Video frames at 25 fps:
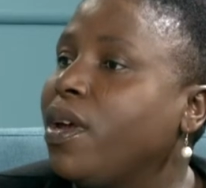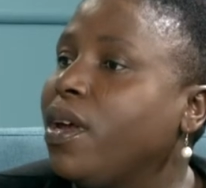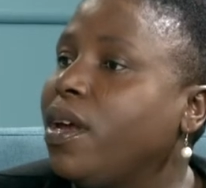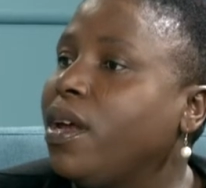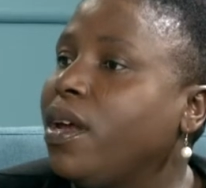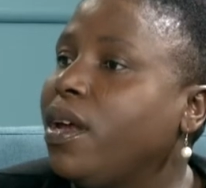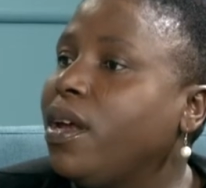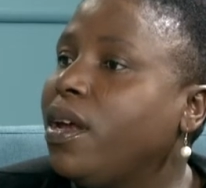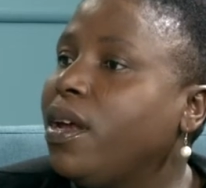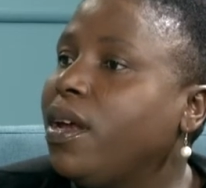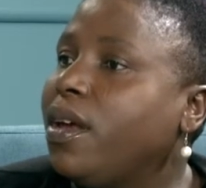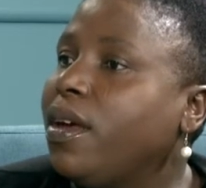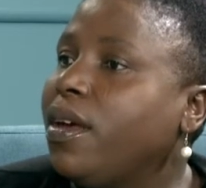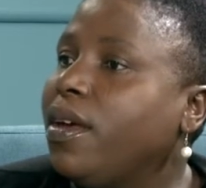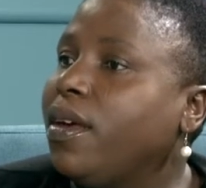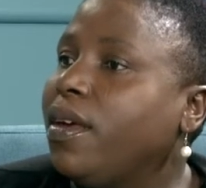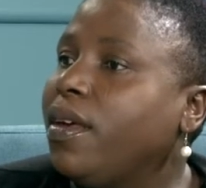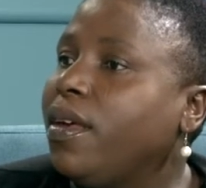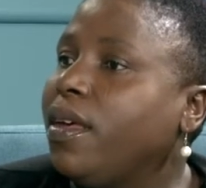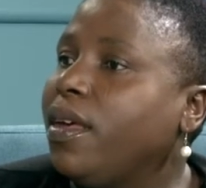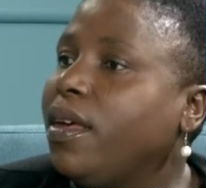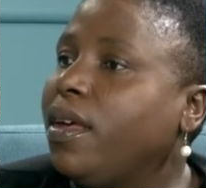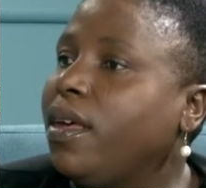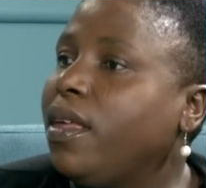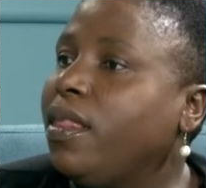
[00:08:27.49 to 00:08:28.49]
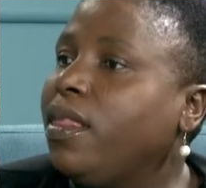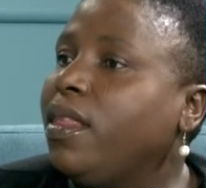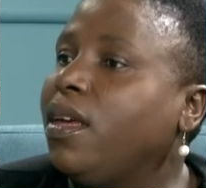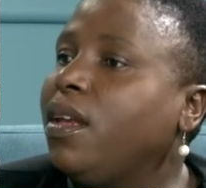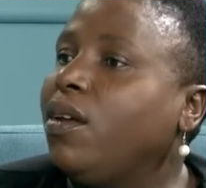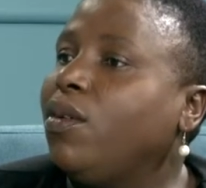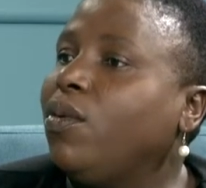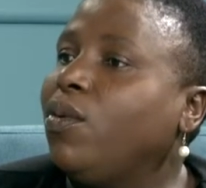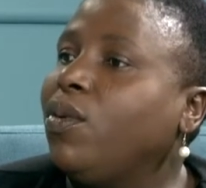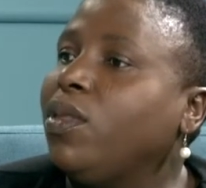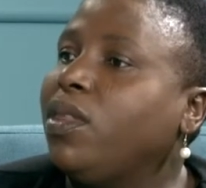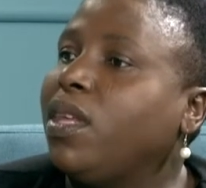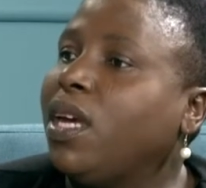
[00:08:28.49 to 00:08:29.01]
And
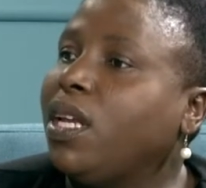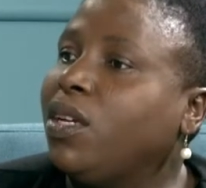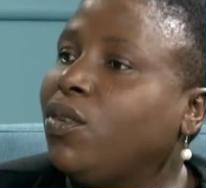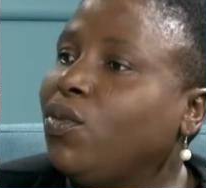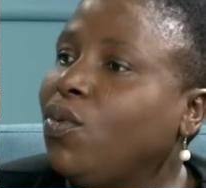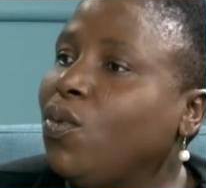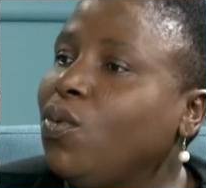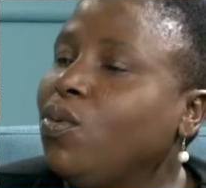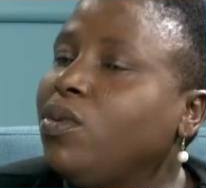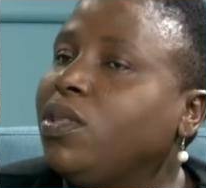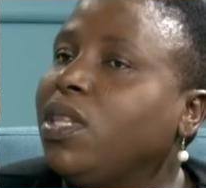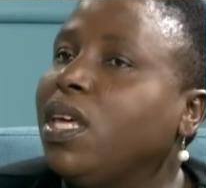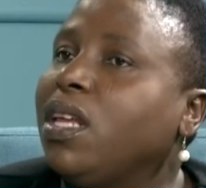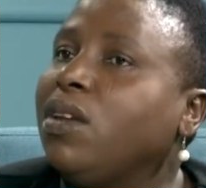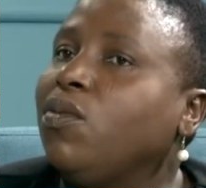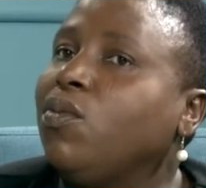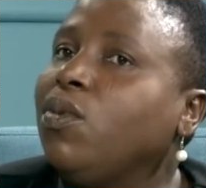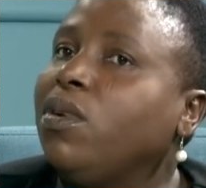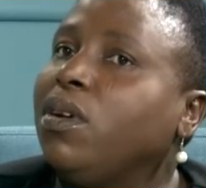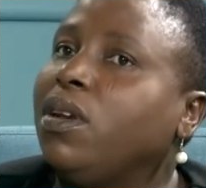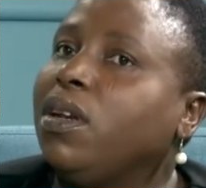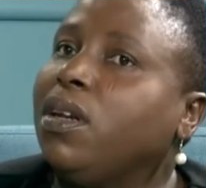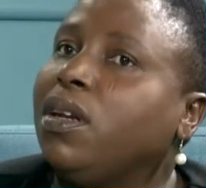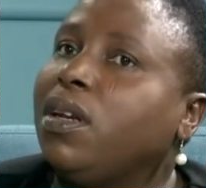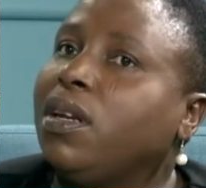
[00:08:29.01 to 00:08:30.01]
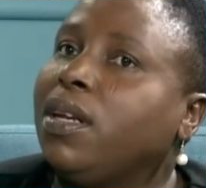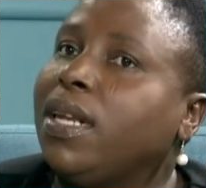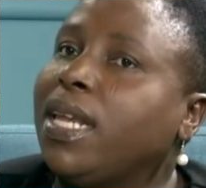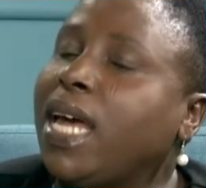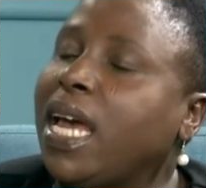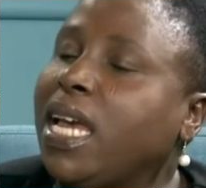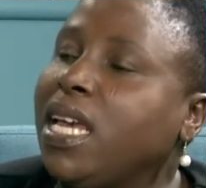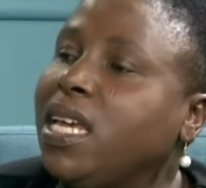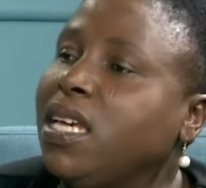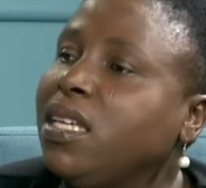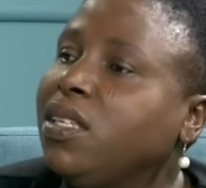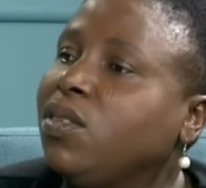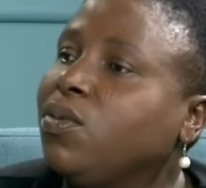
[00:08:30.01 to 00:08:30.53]
then on that note, then we'll
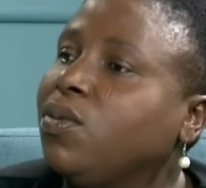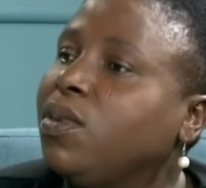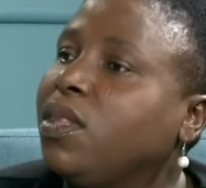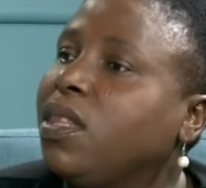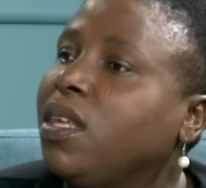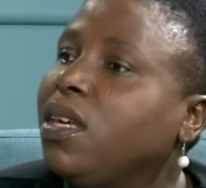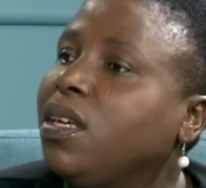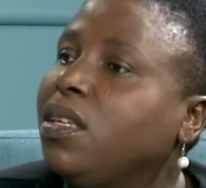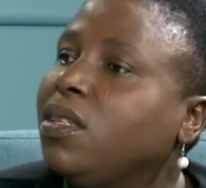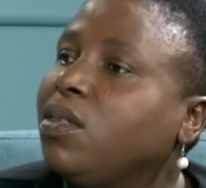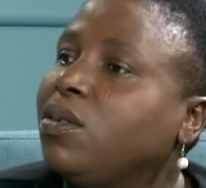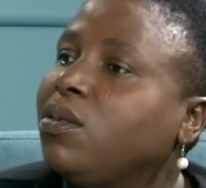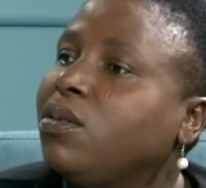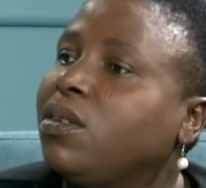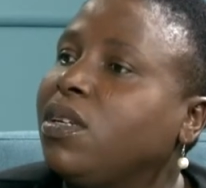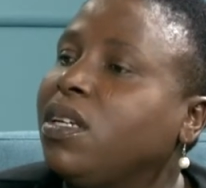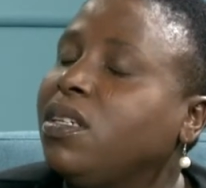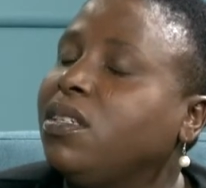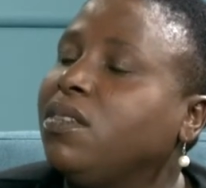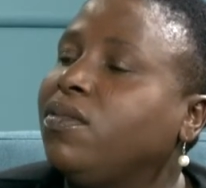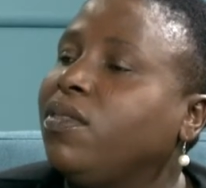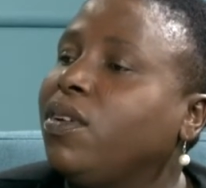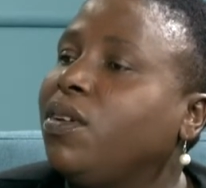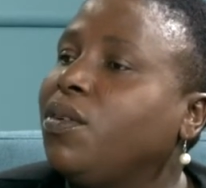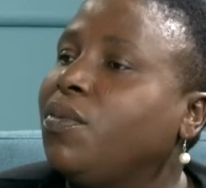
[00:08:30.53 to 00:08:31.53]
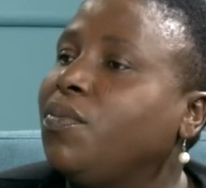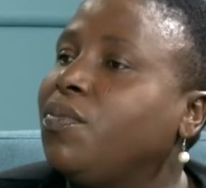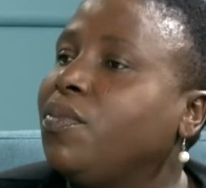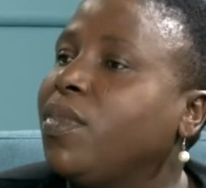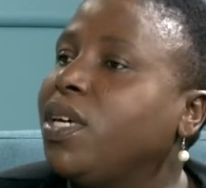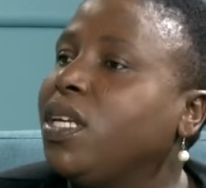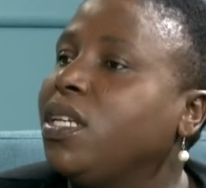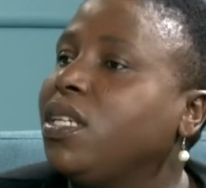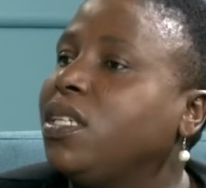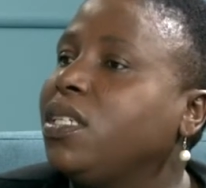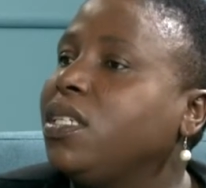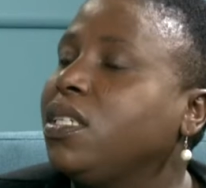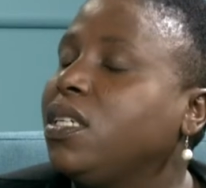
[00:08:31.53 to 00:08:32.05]
liaise with the social
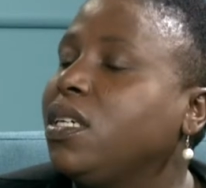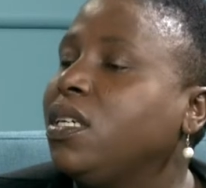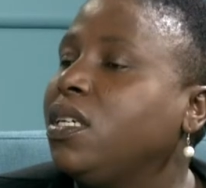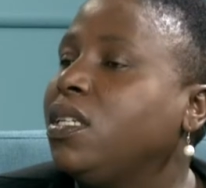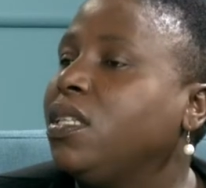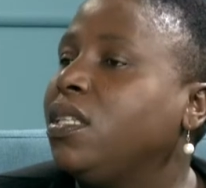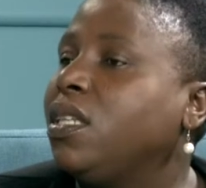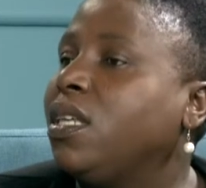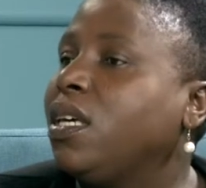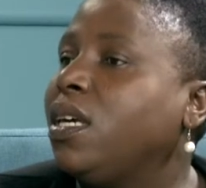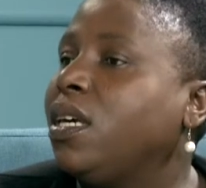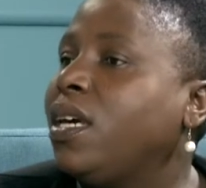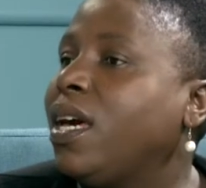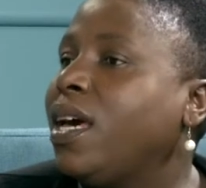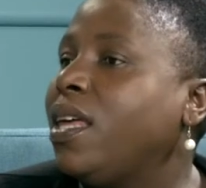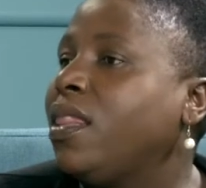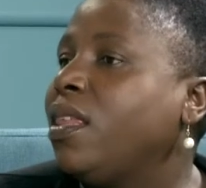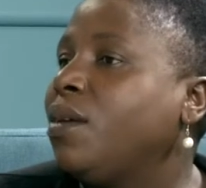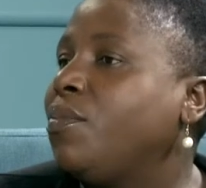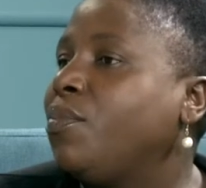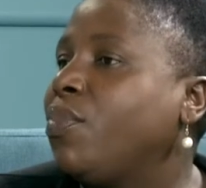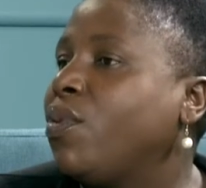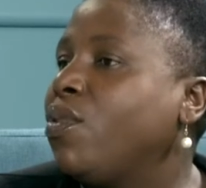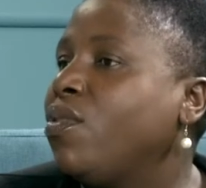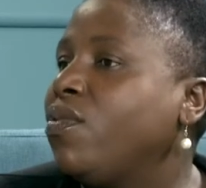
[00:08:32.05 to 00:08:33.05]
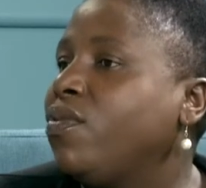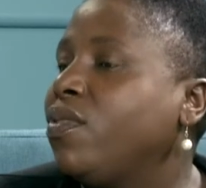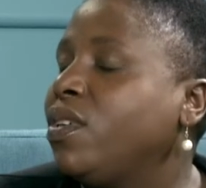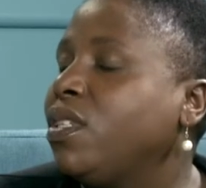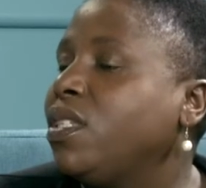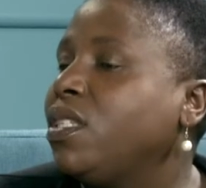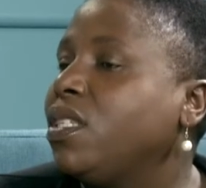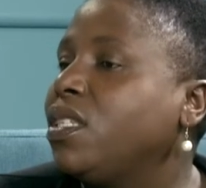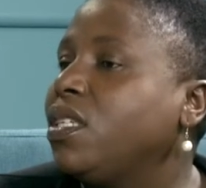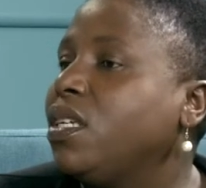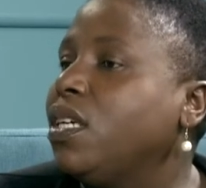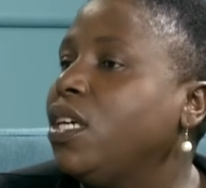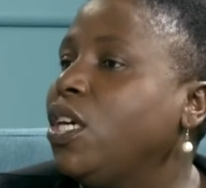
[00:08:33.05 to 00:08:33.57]
development in the other
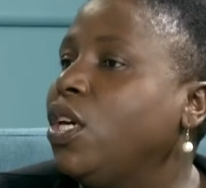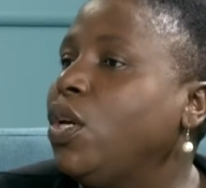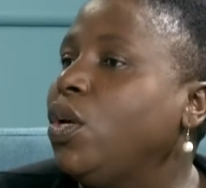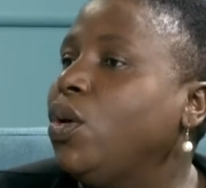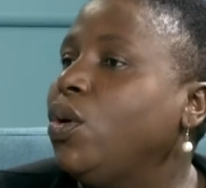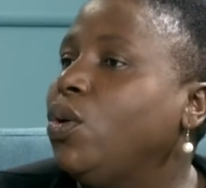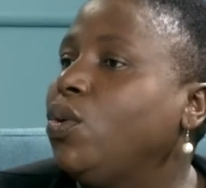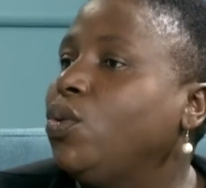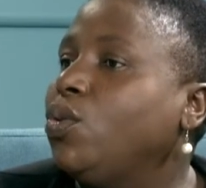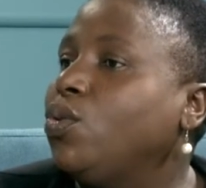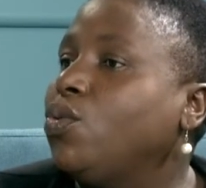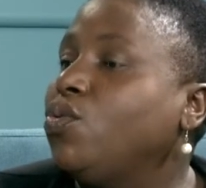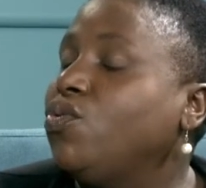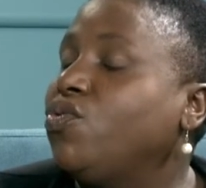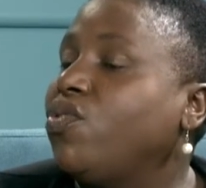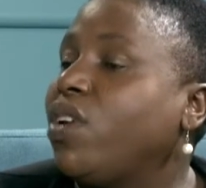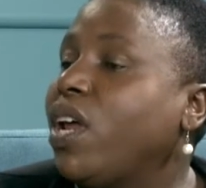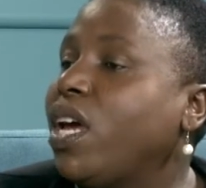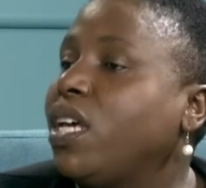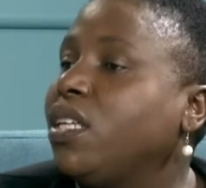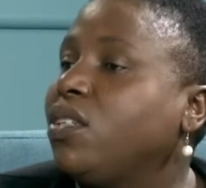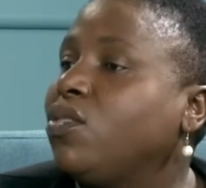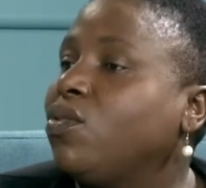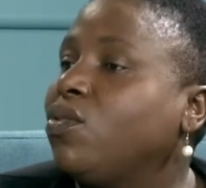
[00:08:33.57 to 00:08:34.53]
province to try